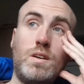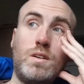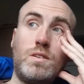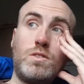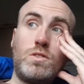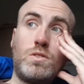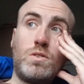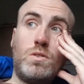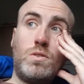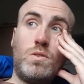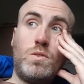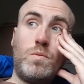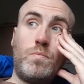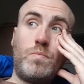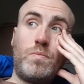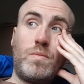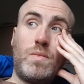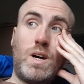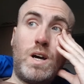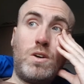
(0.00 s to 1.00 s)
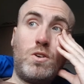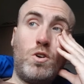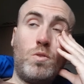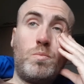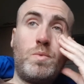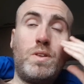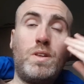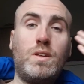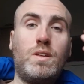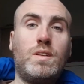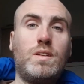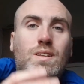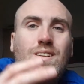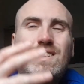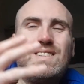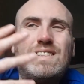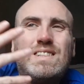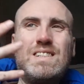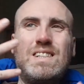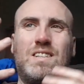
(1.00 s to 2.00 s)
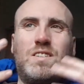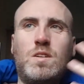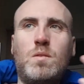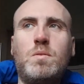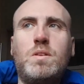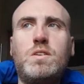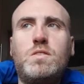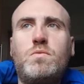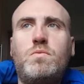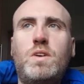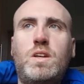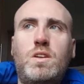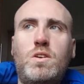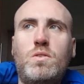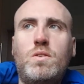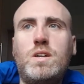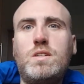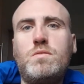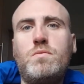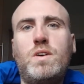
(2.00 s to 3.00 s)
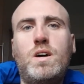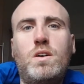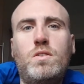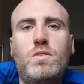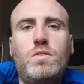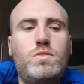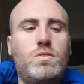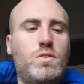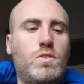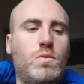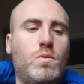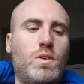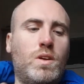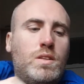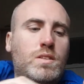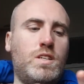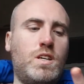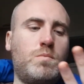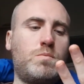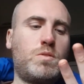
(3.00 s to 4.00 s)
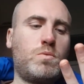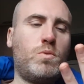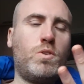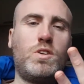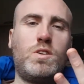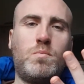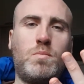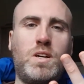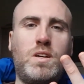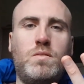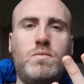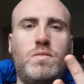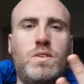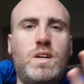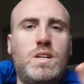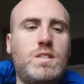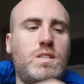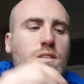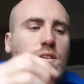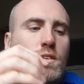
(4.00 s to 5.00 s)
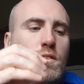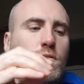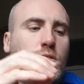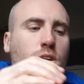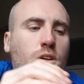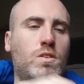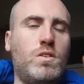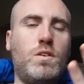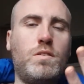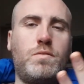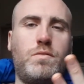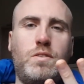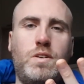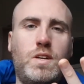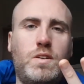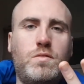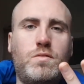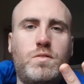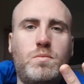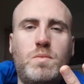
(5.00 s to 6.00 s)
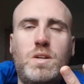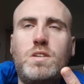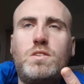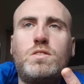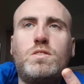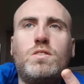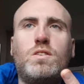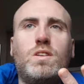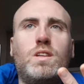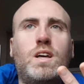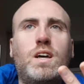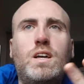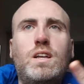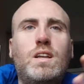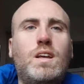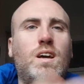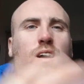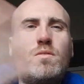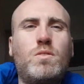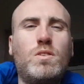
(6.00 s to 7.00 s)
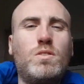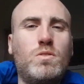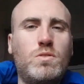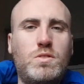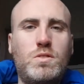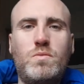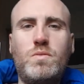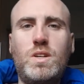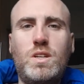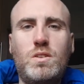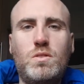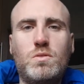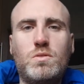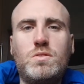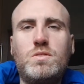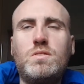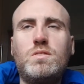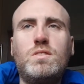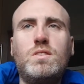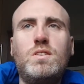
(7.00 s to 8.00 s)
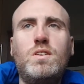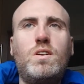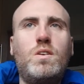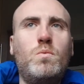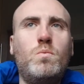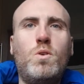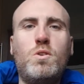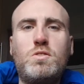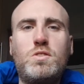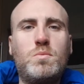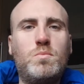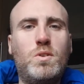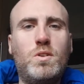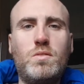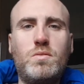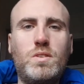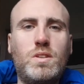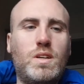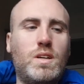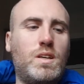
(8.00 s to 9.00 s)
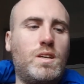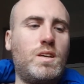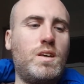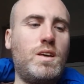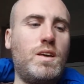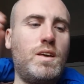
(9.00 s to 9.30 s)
So I hope that some of this video has value to you in terms of what you might invest in. You've got a lot of free information online. I've got loads of videos. You can watch them all if you like.